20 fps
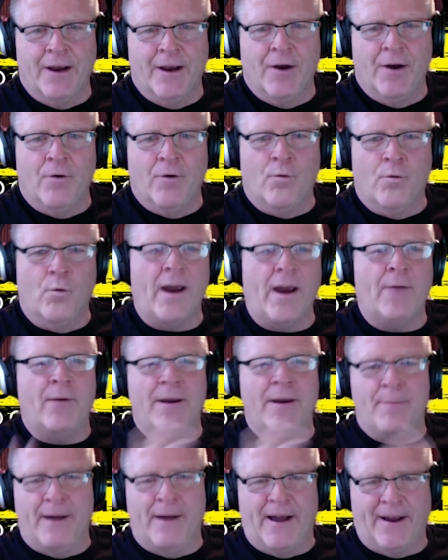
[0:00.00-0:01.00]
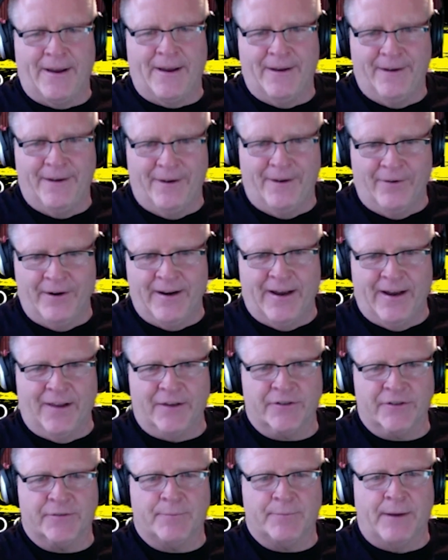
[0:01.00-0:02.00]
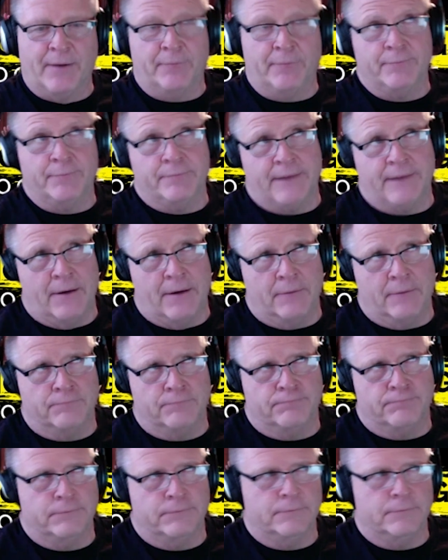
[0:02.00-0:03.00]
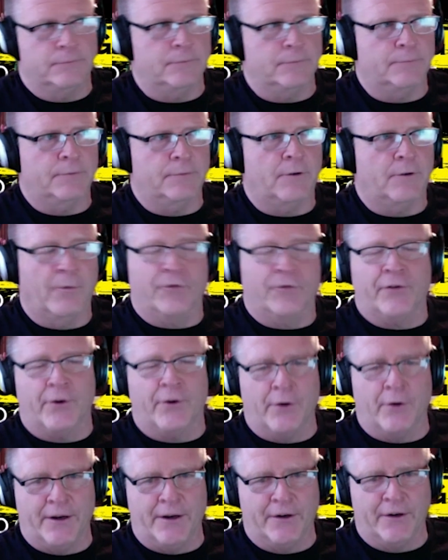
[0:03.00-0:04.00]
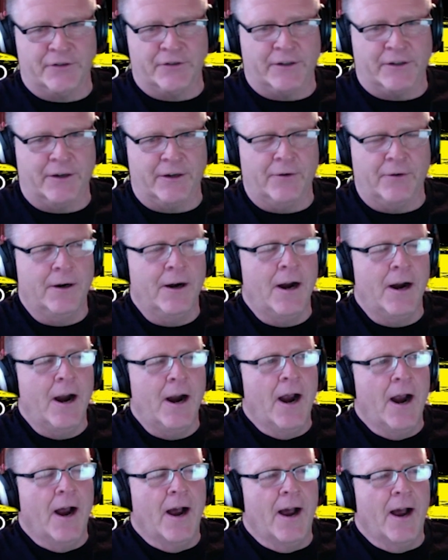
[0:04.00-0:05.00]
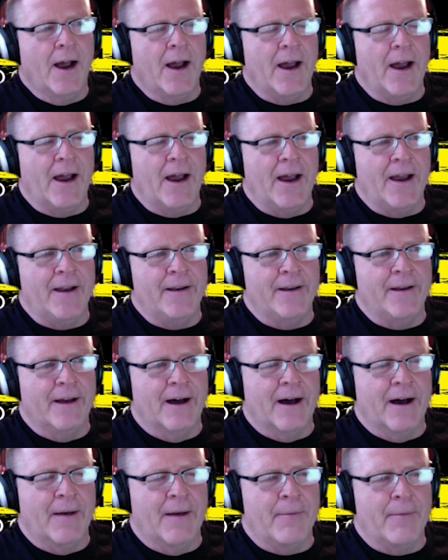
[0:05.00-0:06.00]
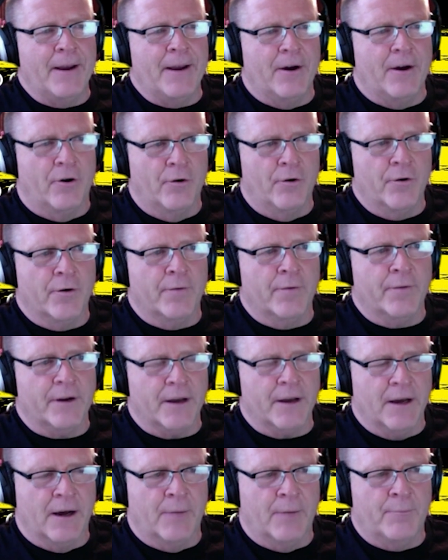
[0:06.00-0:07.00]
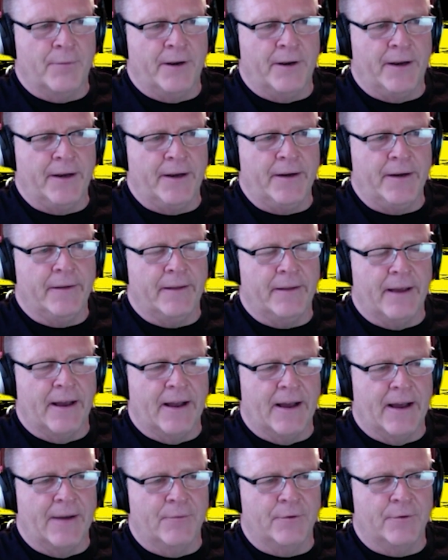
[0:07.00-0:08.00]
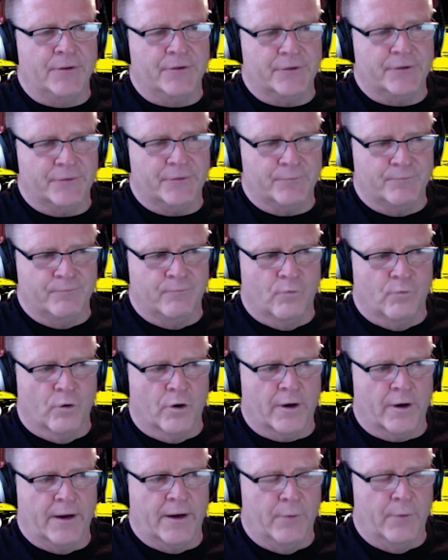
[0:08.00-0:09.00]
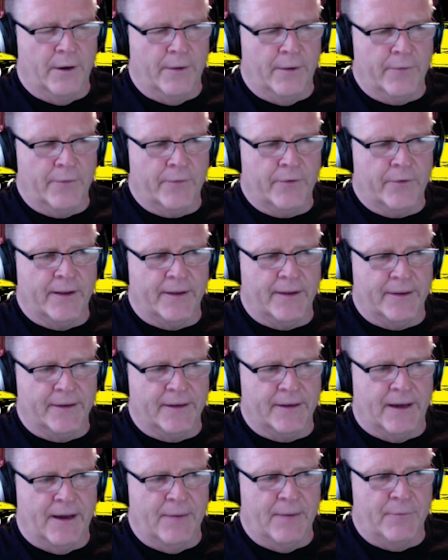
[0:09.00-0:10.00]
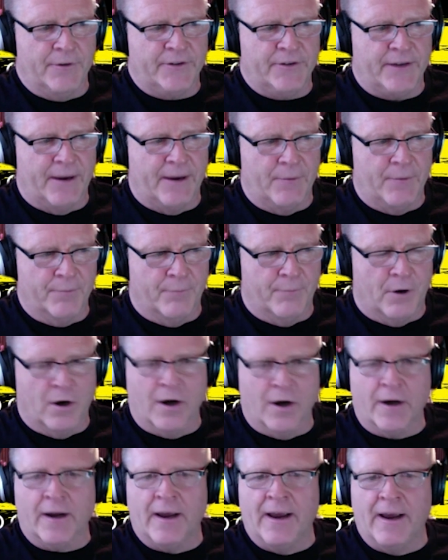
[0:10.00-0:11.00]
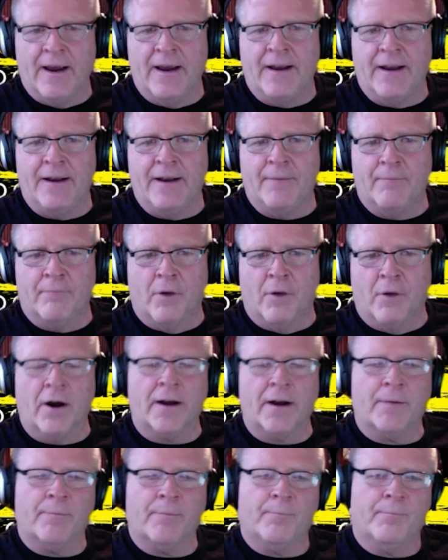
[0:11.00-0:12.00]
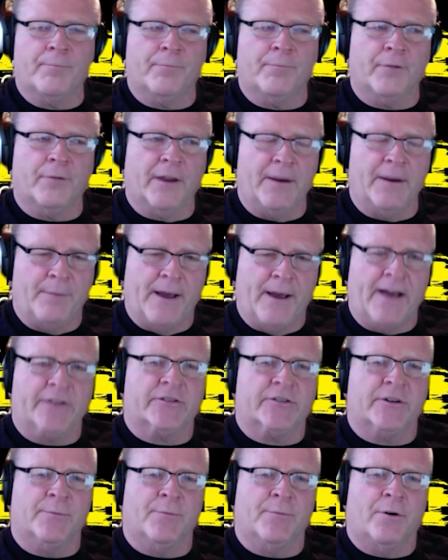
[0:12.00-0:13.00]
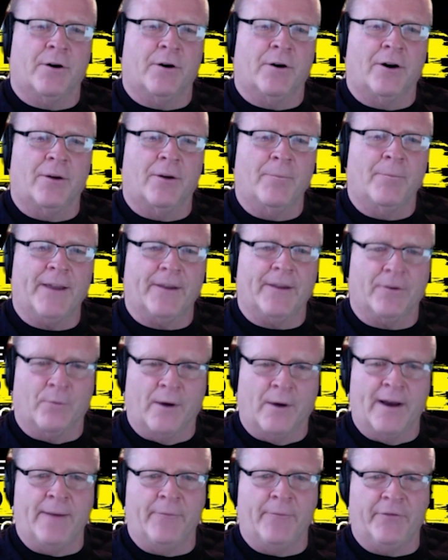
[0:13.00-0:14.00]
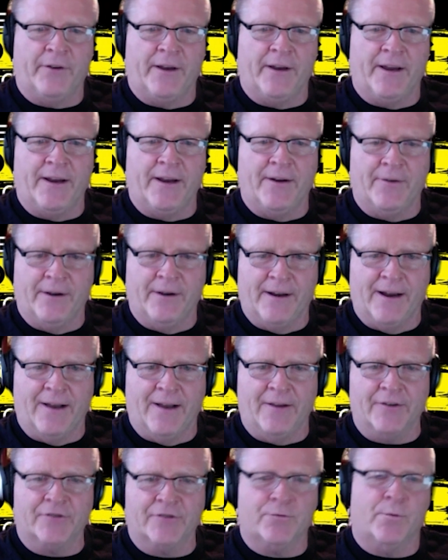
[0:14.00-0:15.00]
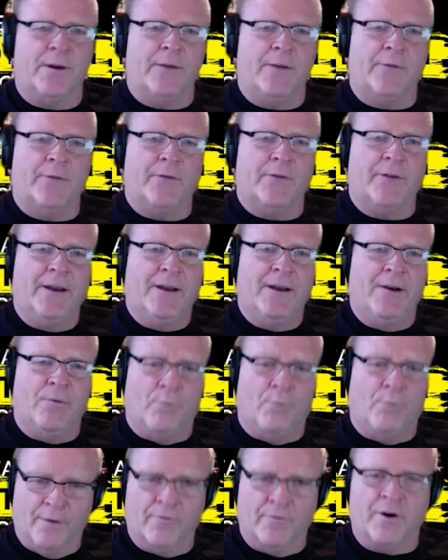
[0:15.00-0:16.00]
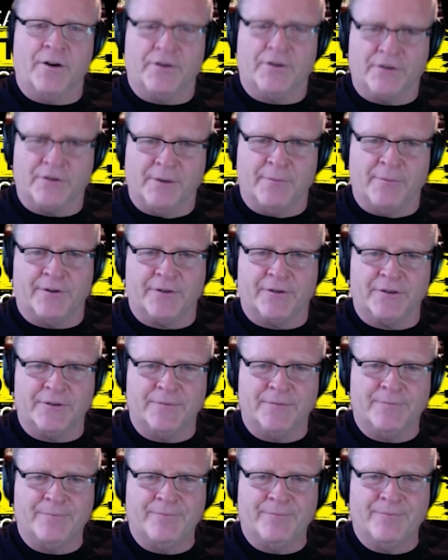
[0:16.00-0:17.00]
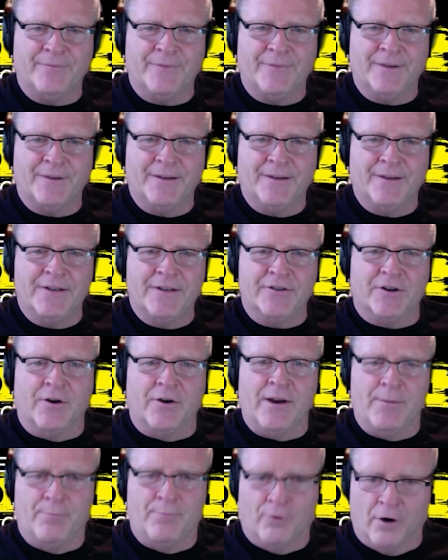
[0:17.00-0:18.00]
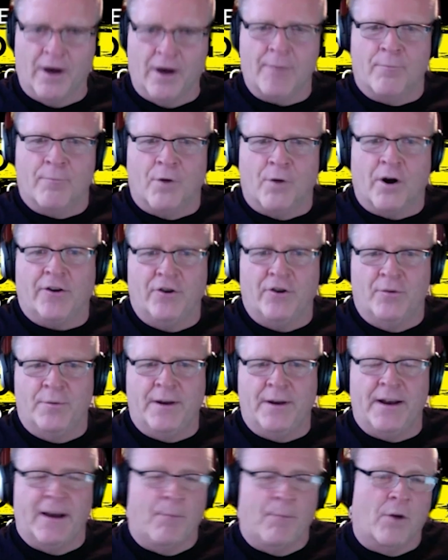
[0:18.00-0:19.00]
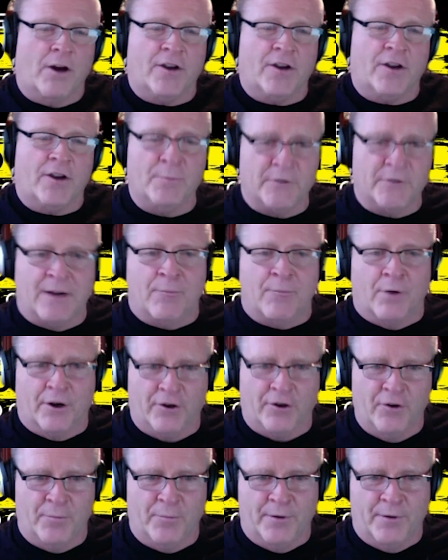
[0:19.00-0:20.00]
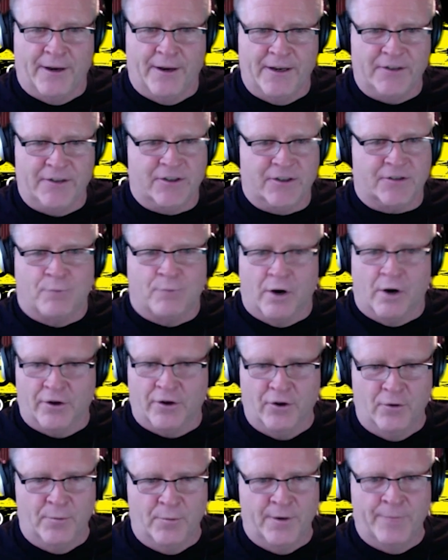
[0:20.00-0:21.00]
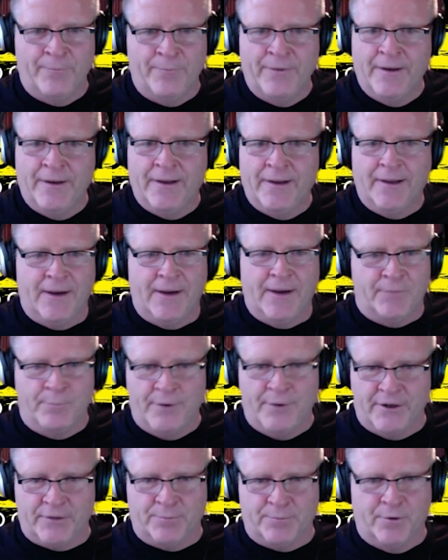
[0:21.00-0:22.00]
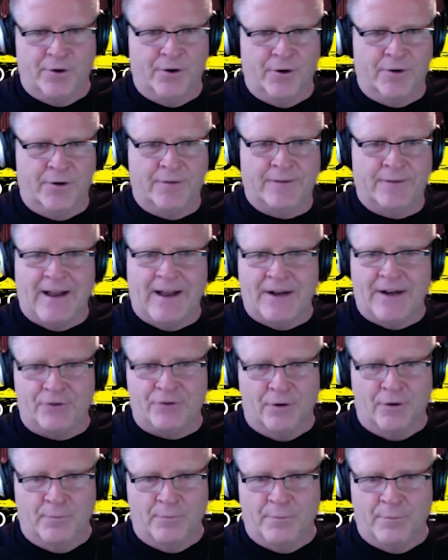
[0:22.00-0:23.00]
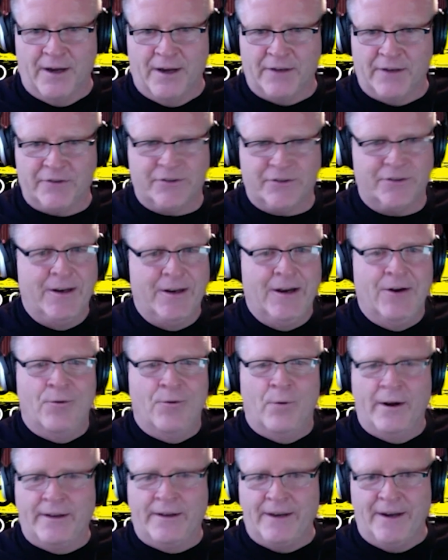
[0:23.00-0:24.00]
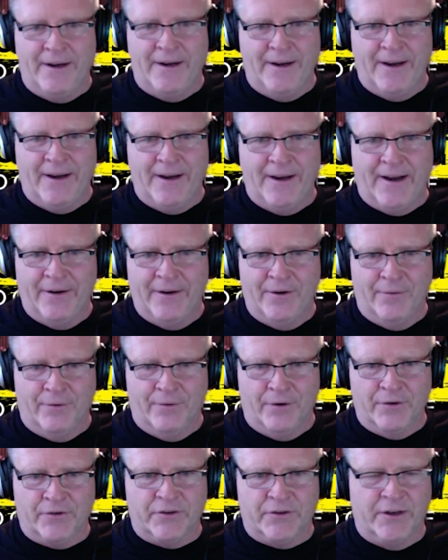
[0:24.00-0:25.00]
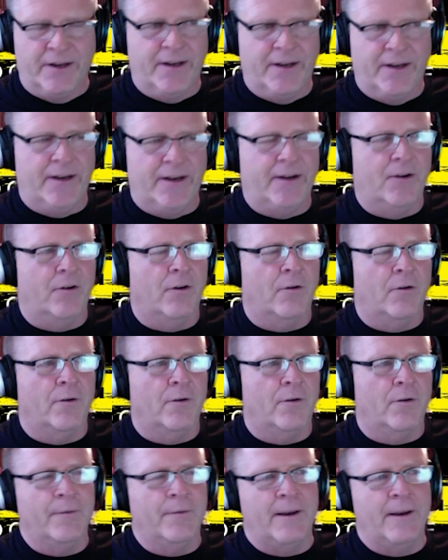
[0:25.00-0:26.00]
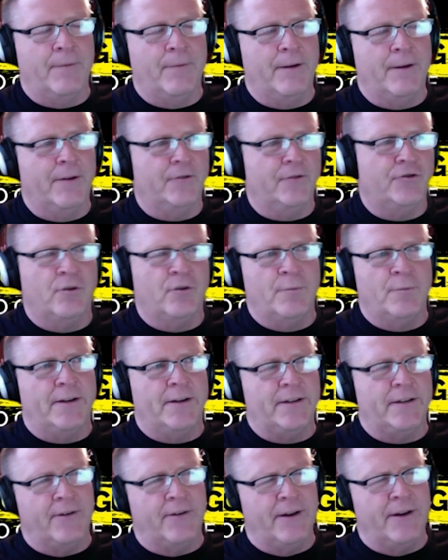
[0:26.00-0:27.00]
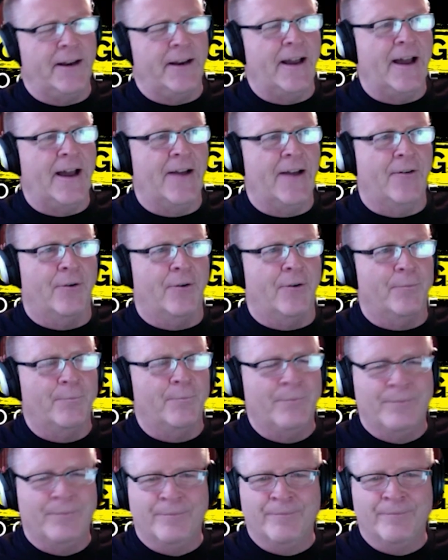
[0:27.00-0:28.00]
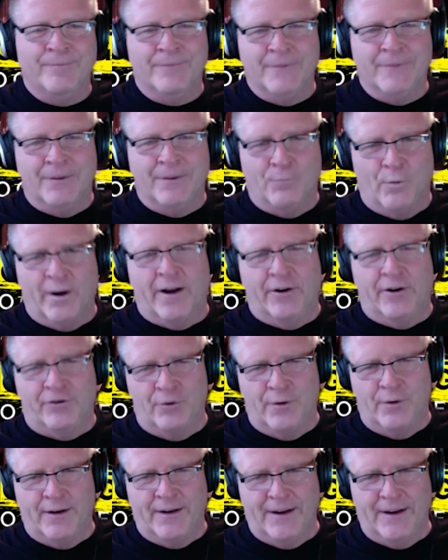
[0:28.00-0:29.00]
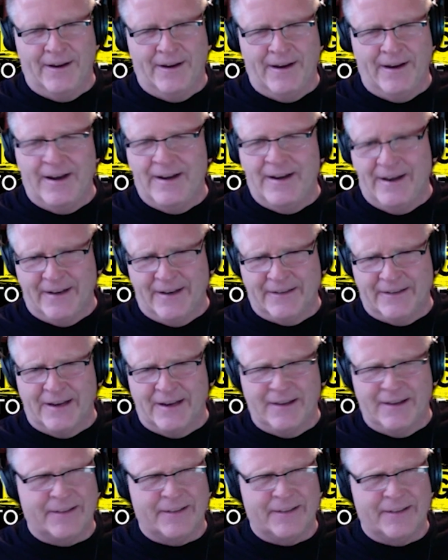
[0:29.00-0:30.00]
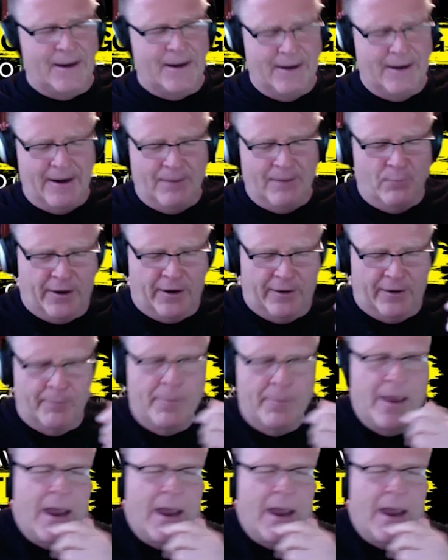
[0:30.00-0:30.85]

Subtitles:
way back here in Dallas, about now almost 30 years ago. Uh-huh. And the owner of the company that I was working with at the time, we sat with Mark, and Mark played basketball at the YMCA here in Dallas with one of our distributors. So he brought Mark Cuban in. Now, Mark Cuban's not Mark Cuban. He's just Mark Cuban, kid from Pittsburgh. Dad drove a bus, went to Indiana University, or shoot me, it's either Indiana or one of the two, Indiana State, one of them.